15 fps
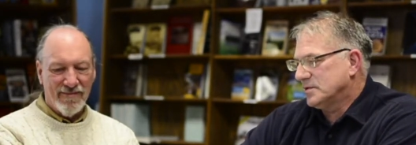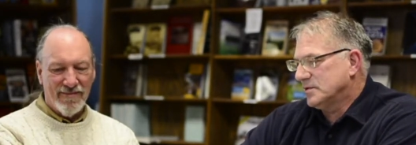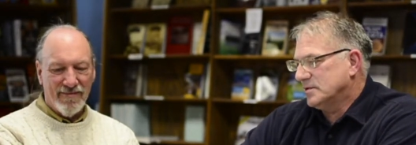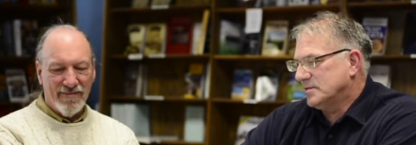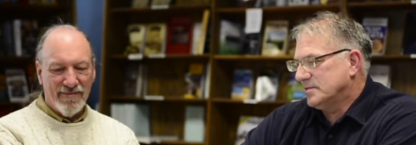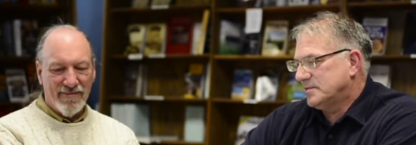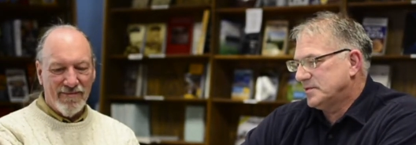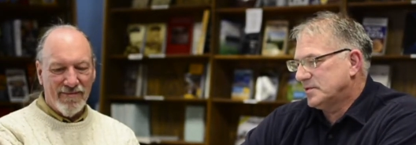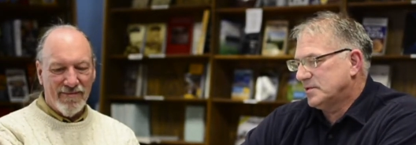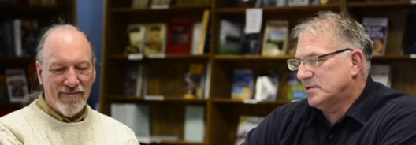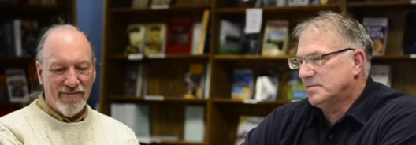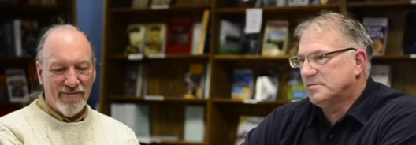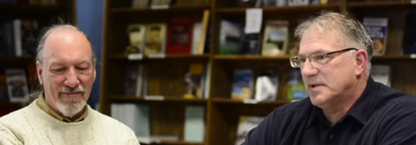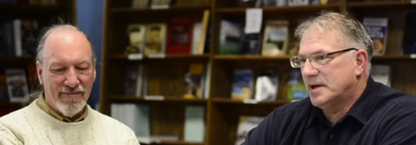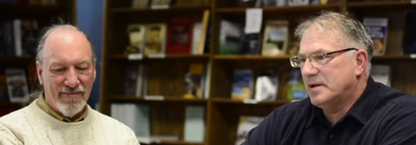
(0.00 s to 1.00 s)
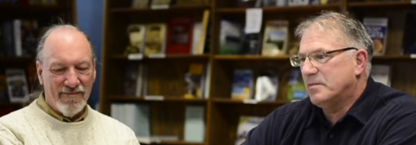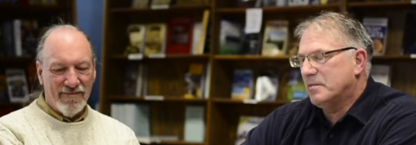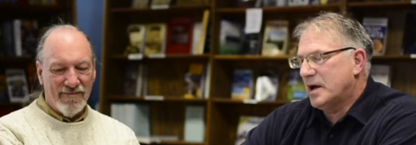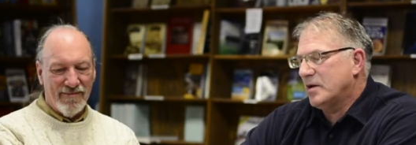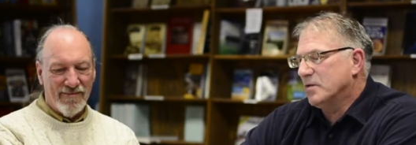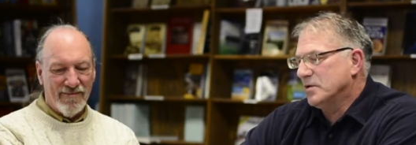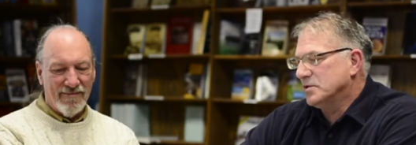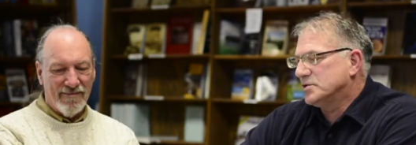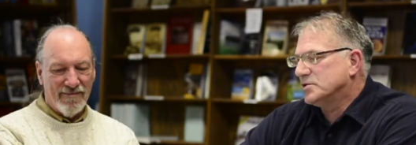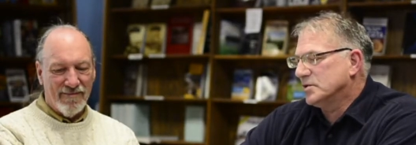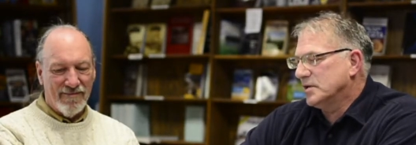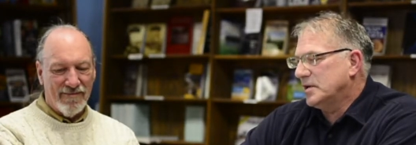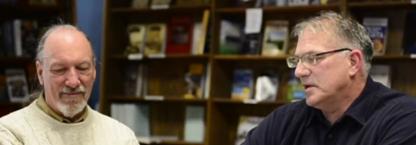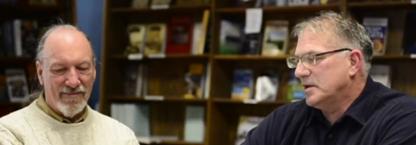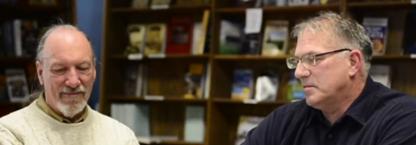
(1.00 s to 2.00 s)
Speaker 1: So, so my, my roots
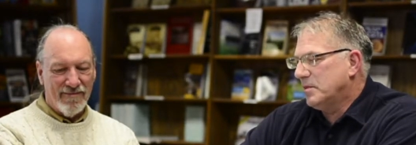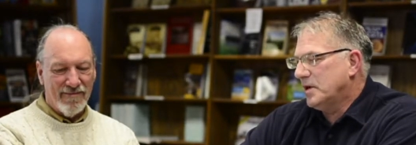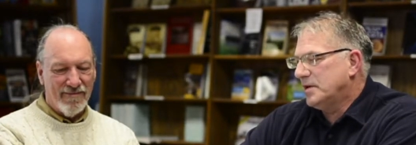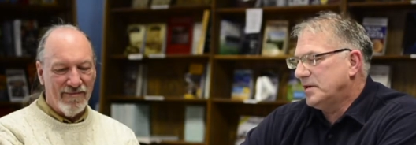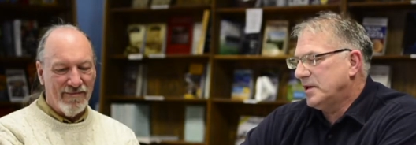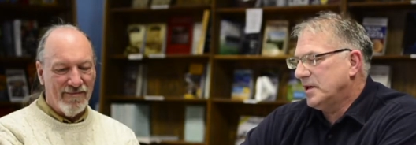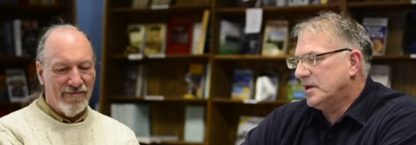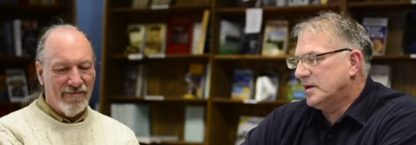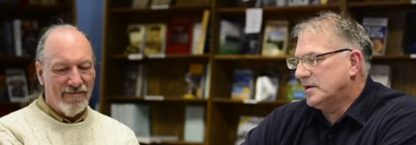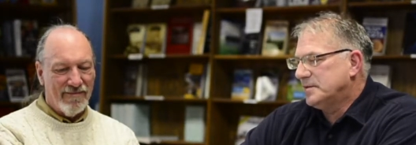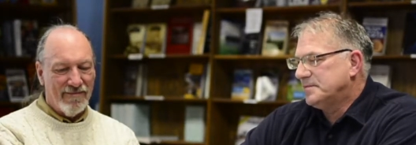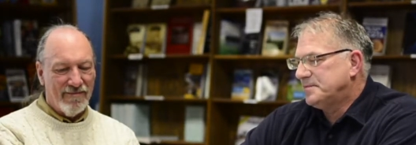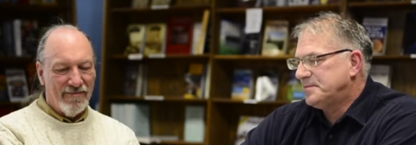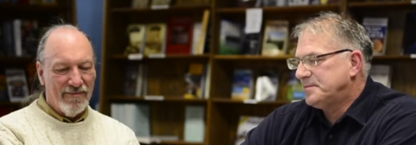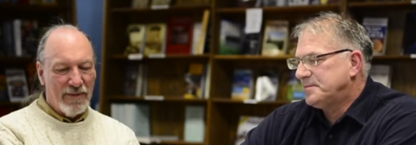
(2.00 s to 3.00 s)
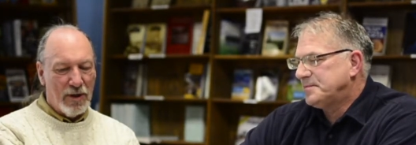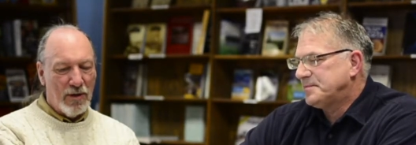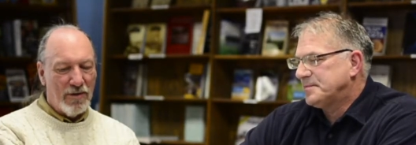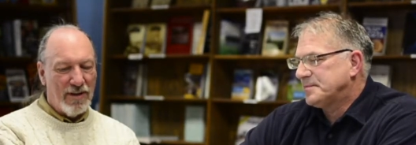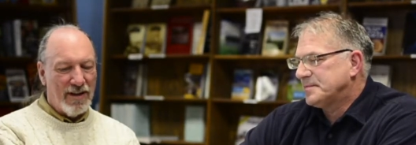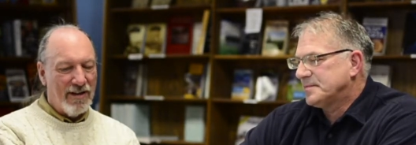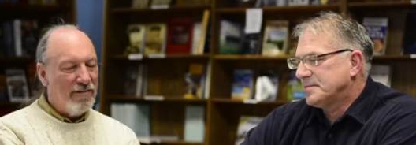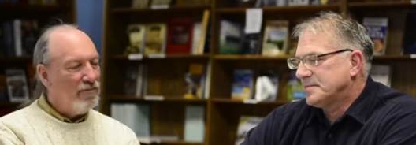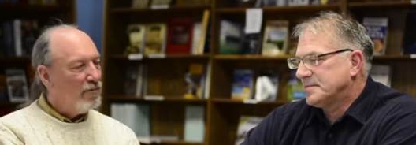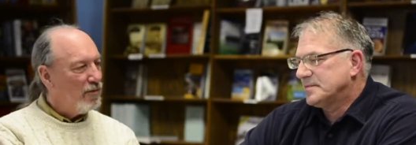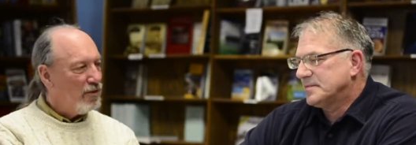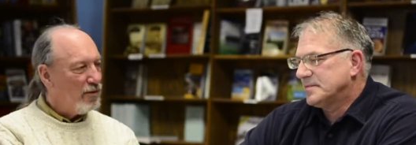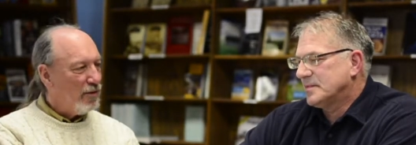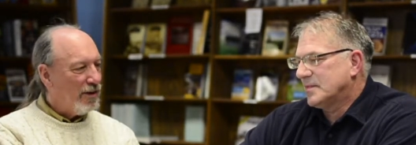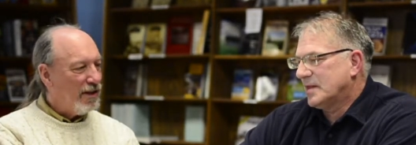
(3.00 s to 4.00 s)
are in Montana. Okay.
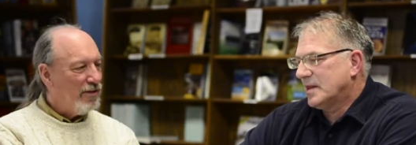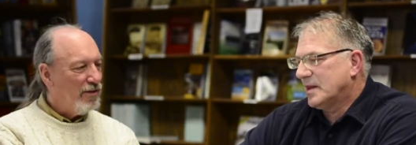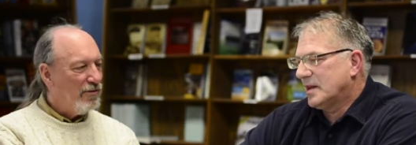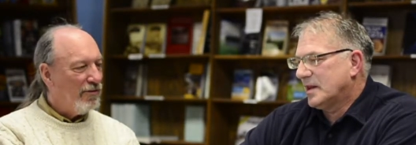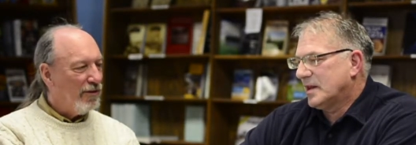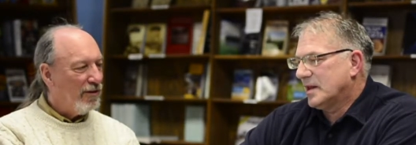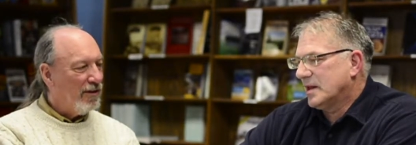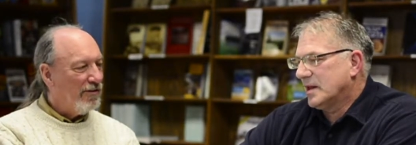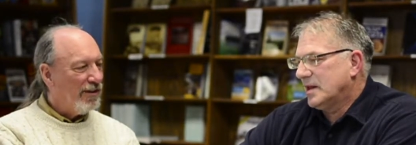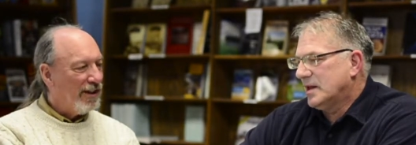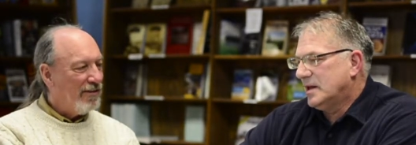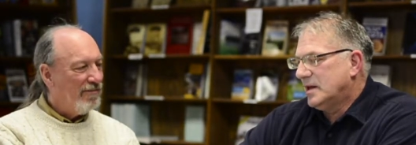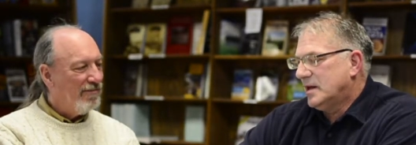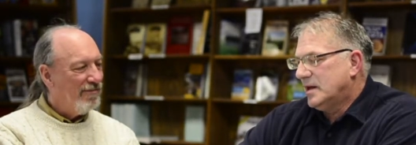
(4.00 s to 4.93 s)
So what do you do for a living?